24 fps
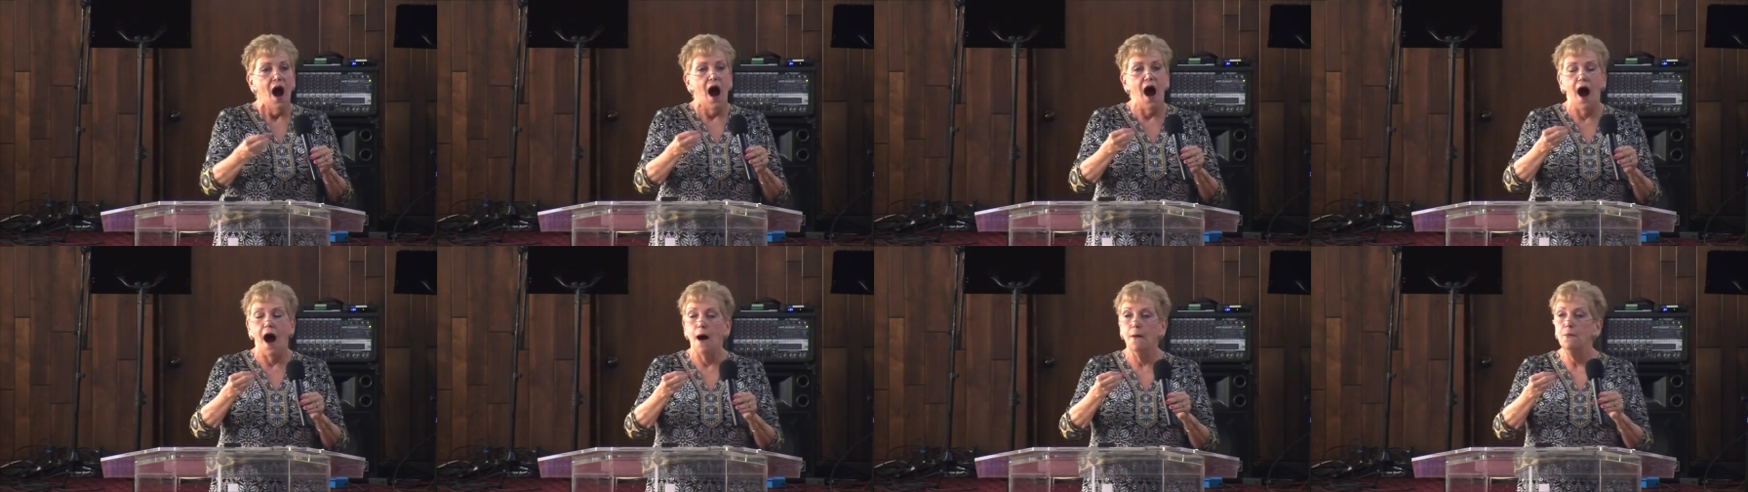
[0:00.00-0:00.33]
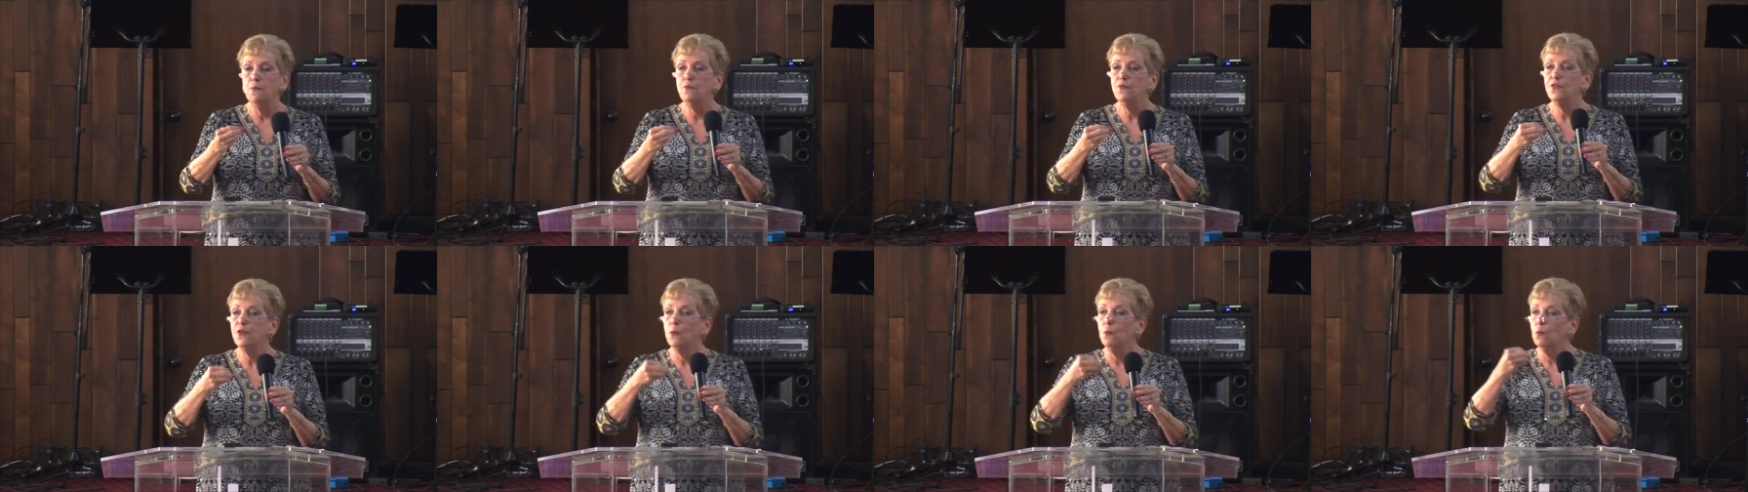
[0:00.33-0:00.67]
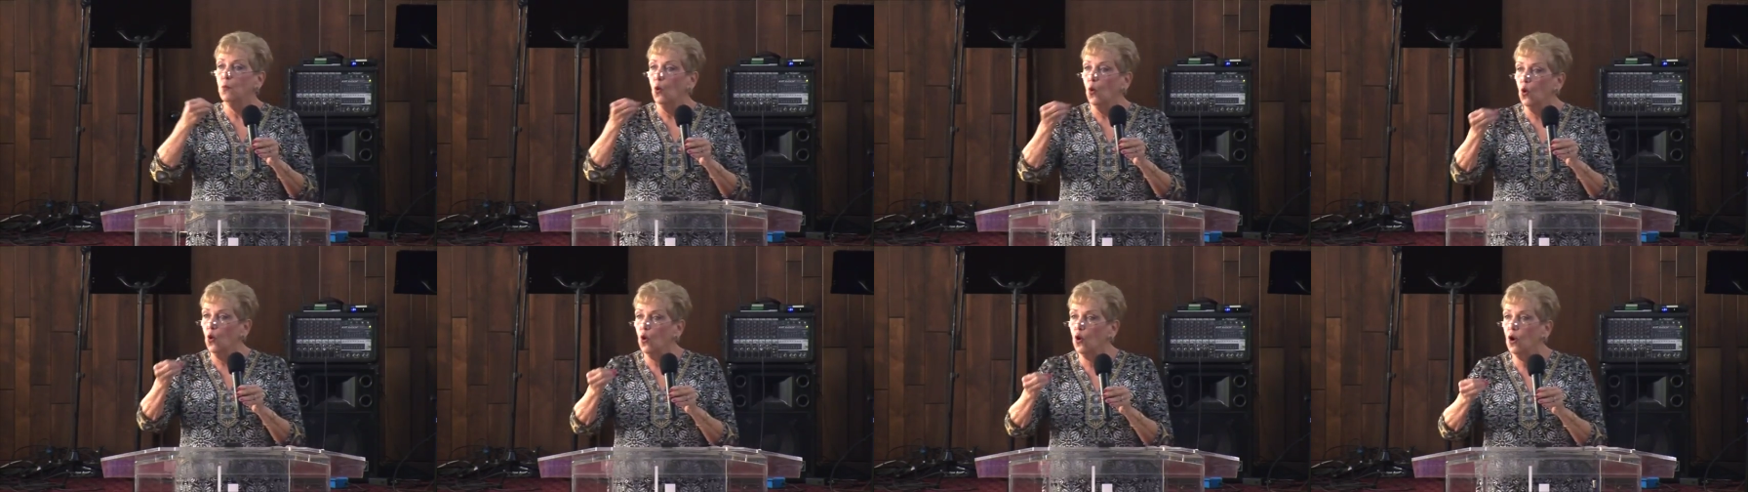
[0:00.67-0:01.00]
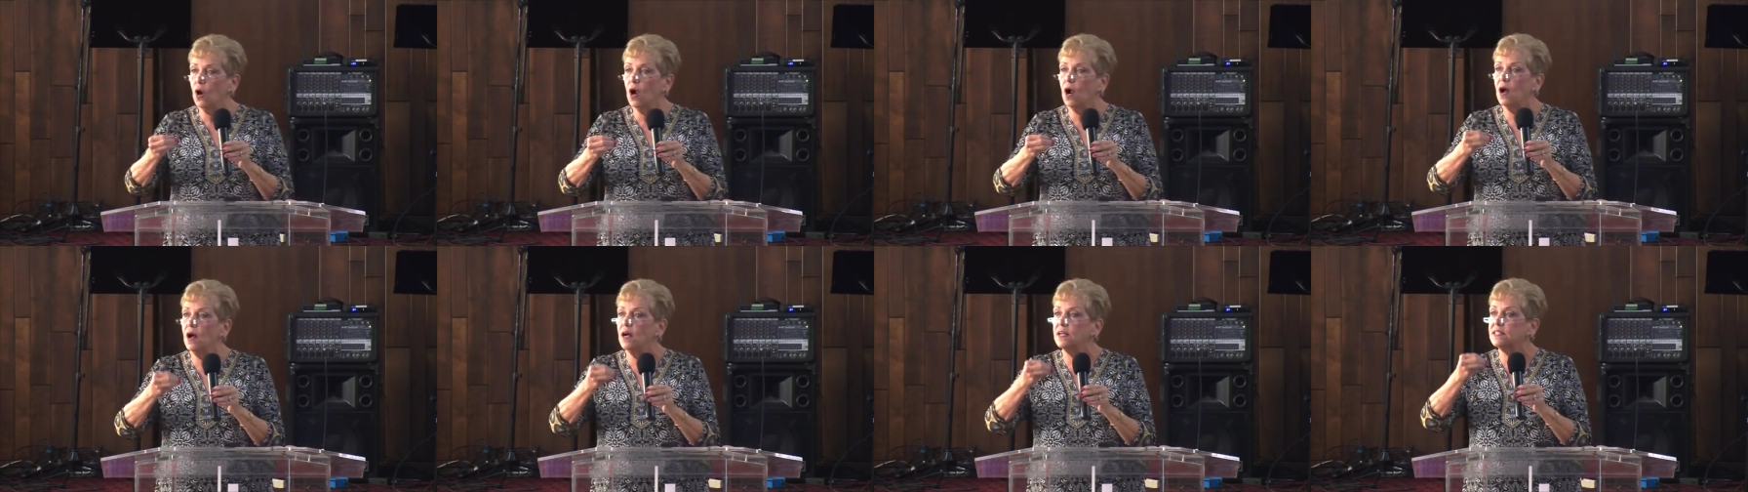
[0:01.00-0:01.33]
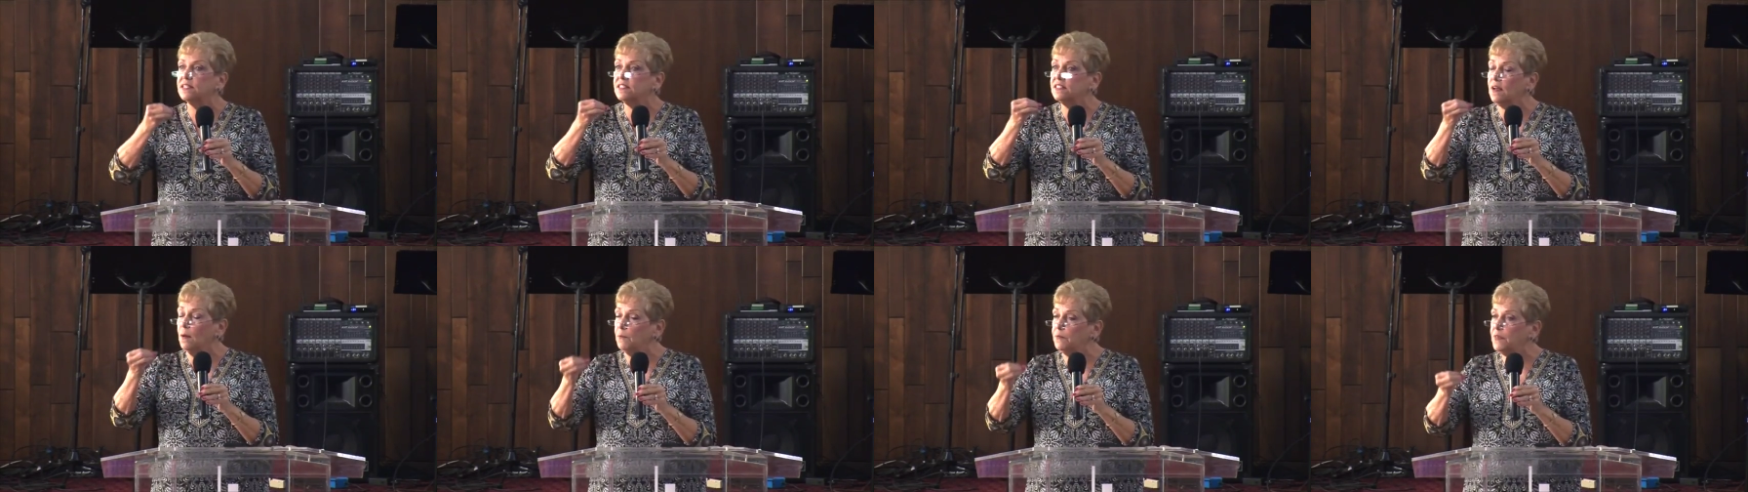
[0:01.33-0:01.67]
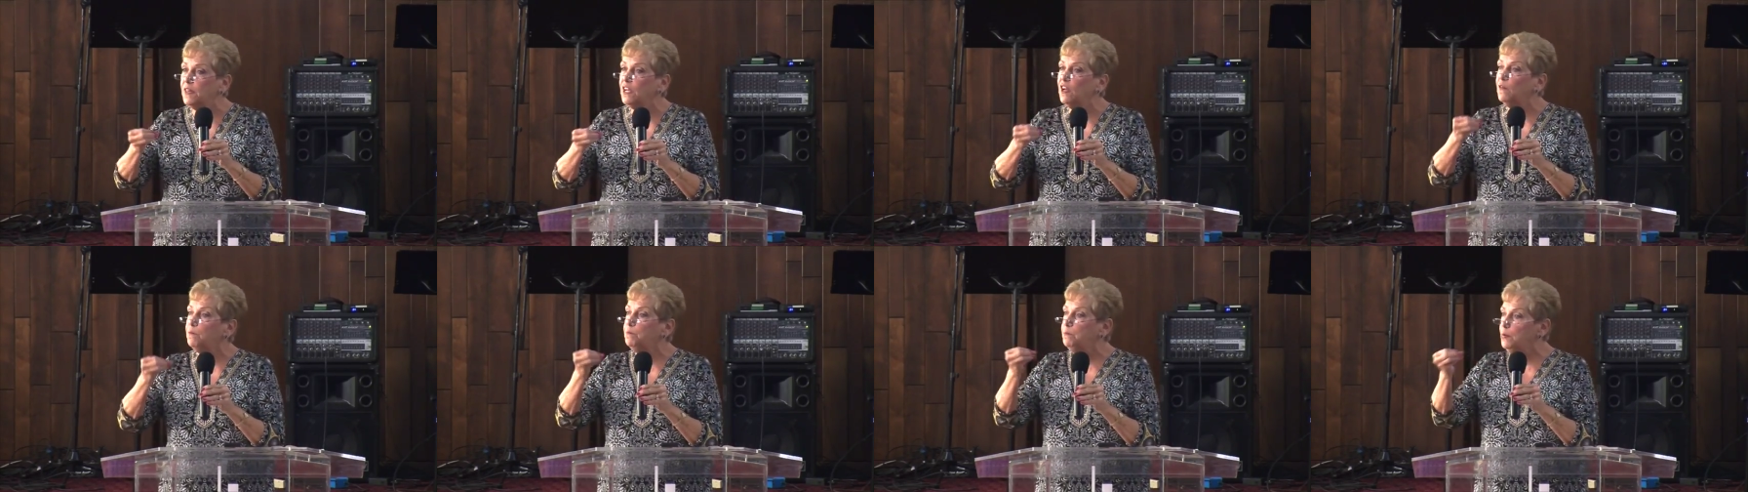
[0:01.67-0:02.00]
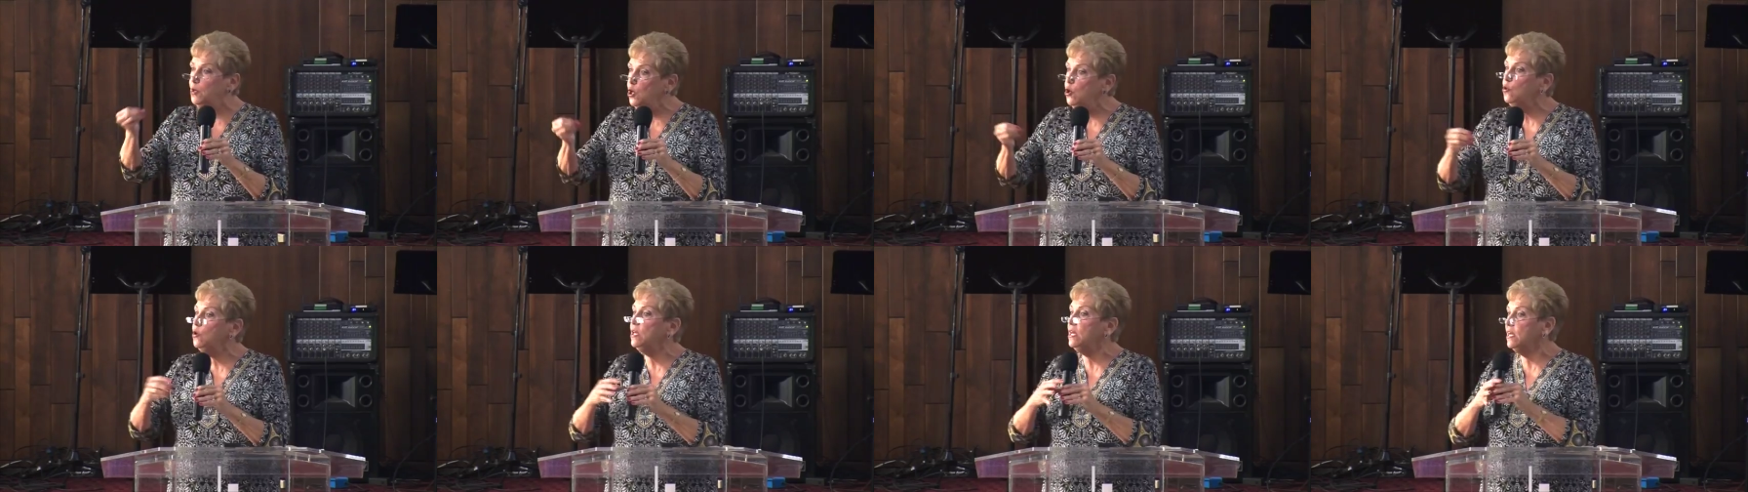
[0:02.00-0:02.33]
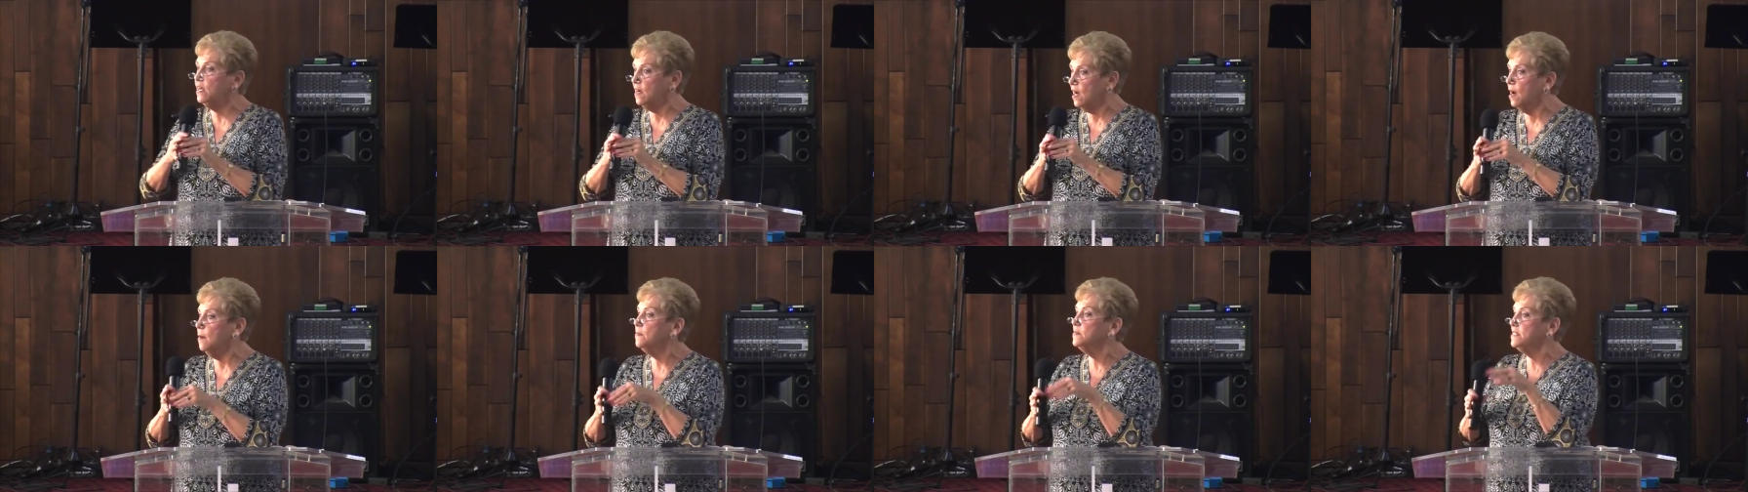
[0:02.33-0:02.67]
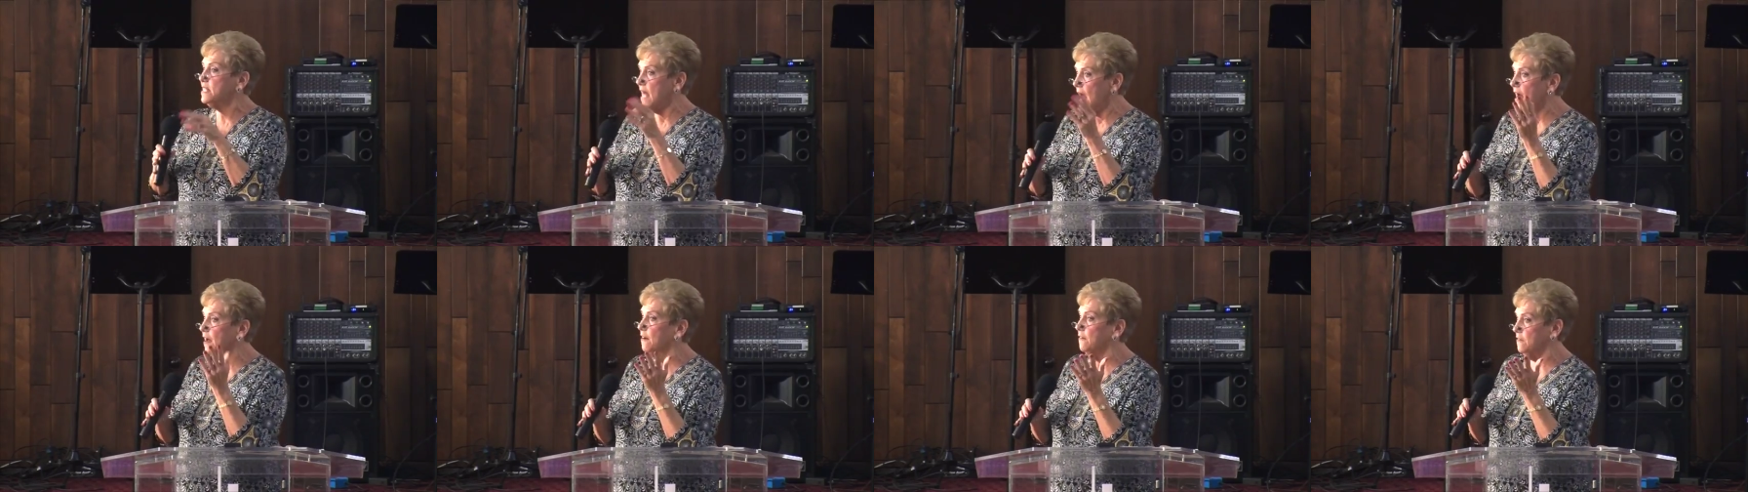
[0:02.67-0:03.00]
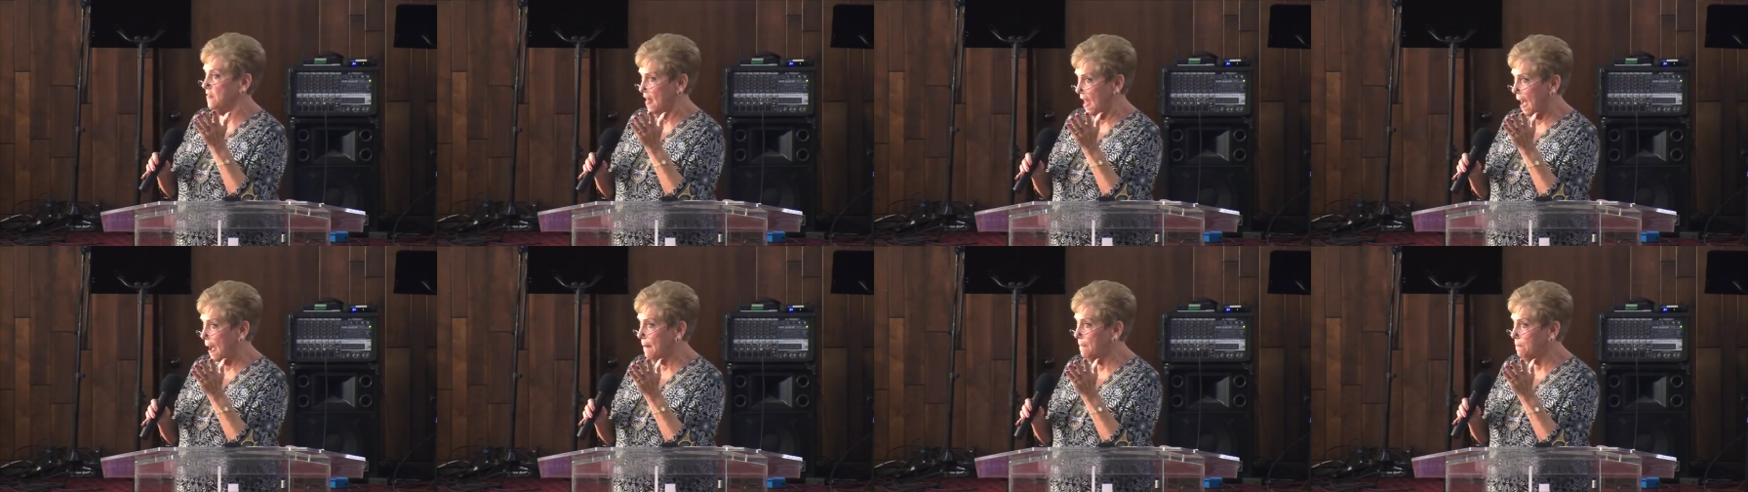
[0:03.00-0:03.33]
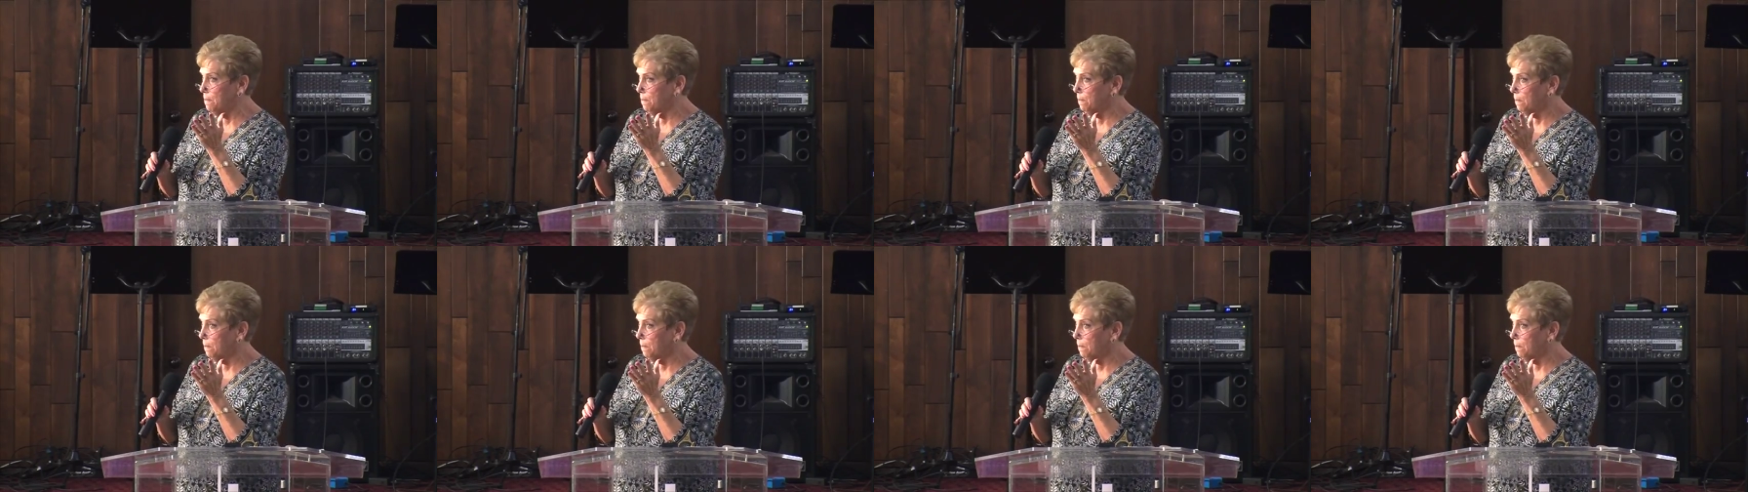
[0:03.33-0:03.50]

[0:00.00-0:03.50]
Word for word: um, the more something of beauty comes out of that.